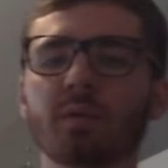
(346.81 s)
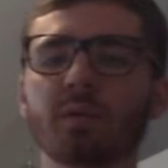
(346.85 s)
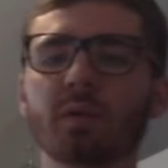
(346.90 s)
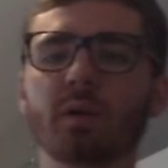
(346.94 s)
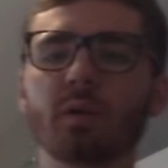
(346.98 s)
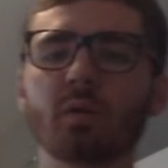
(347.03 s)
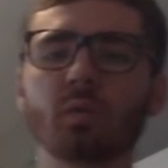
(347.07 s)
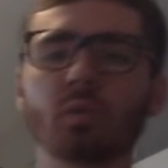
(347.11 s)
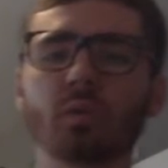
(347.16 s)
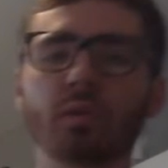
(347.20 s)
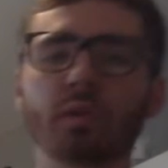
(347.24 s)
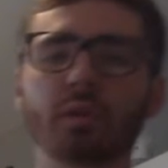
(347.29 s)
through
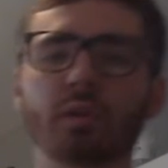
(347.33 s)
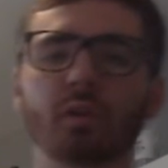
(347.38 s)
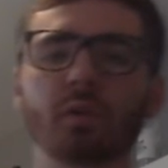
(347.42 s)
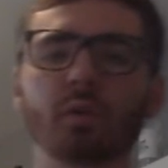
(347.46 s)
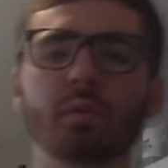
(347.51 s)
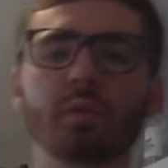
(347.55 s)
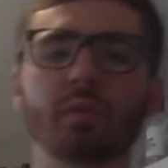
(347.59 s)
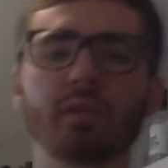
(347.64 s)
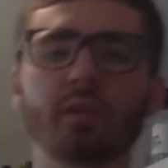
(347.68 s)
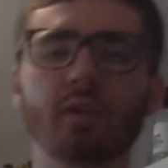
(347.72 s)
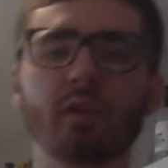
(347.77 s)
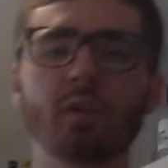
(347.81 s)
at work
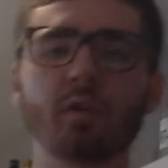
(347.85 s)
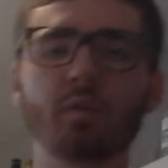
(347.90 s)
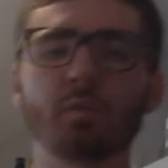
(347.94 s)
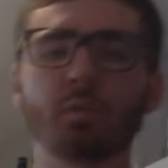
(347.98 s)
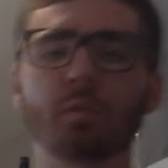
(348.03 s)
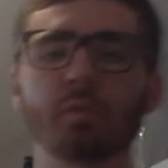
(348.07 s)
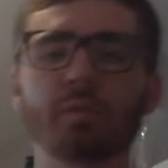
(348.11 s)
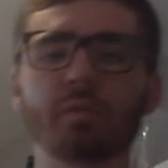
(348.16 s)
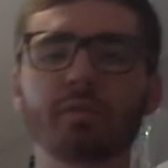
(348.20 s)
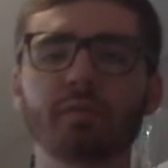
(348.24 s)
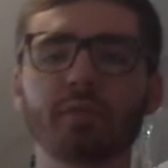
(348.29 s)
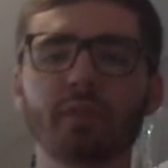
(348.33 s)
or with home
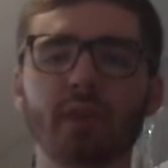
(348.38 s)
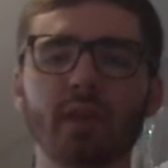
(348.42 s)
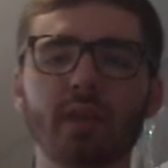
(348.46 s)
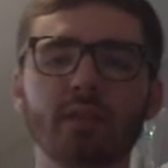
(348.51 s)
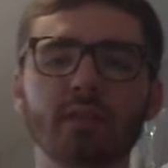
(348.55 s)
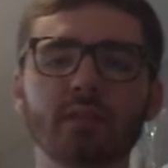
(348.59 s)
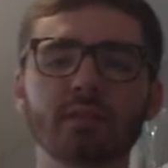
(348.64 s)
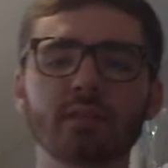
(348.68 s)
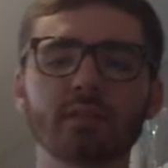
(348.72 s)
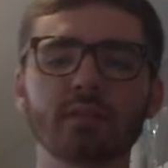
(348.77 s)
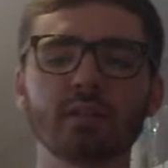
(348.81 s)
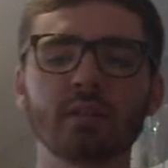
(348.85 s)
or with
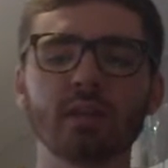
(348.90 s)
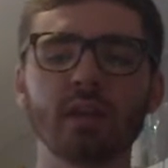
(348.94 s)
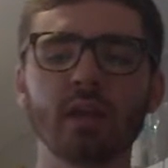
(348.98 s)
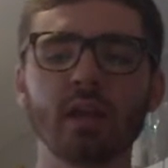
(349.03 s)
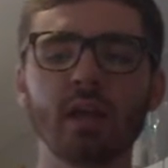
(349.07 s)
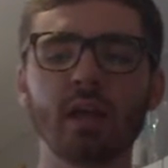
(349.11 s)
friends,